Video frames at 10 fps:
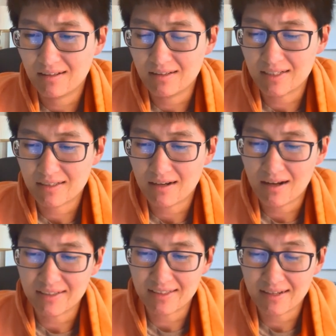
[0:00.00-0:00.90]
This
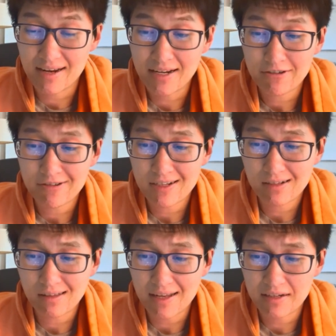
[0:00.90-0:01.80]
causes increased
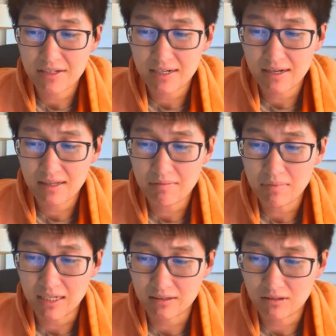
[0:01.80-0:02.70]
glycogen in the
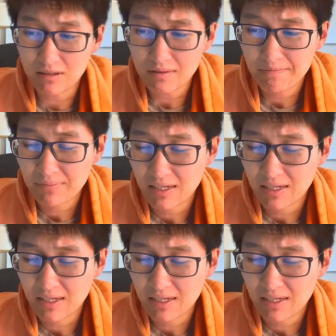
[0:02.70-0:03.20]
muscle.